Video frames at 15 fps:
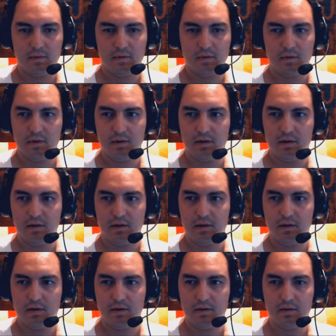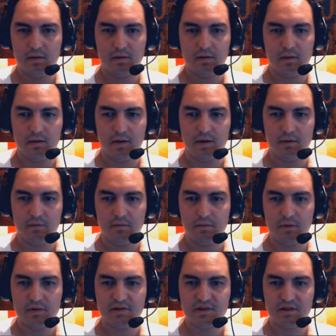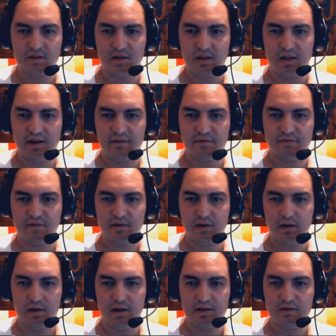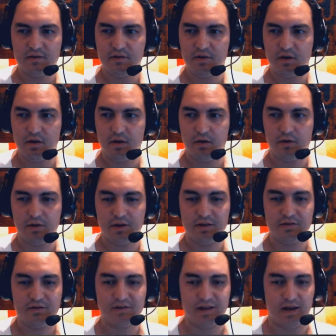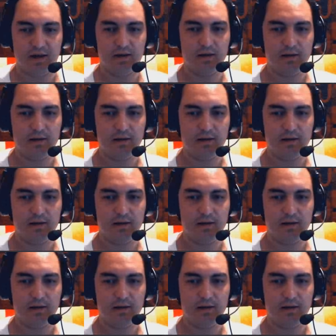Uh... Alright, what is to the left? L'Entraonta.